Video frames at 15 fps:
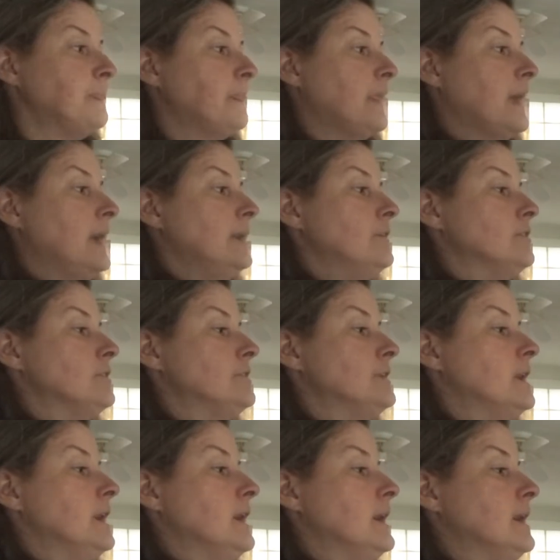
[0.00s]
I heard
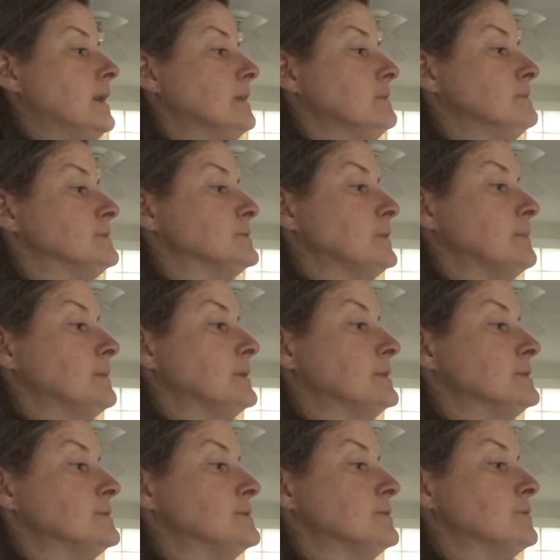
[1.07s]
a, so I'm going to
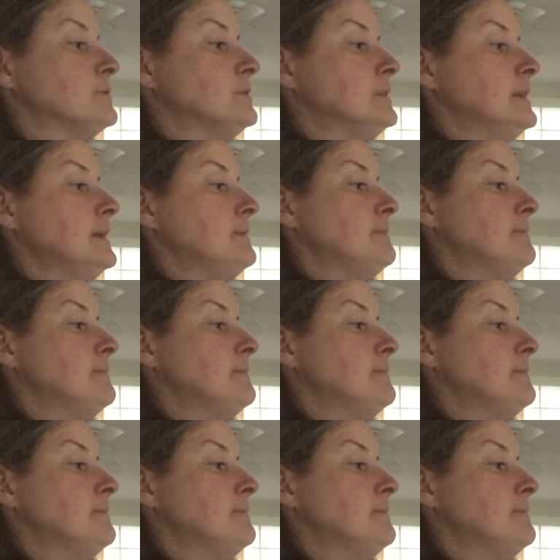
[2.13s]
circle it,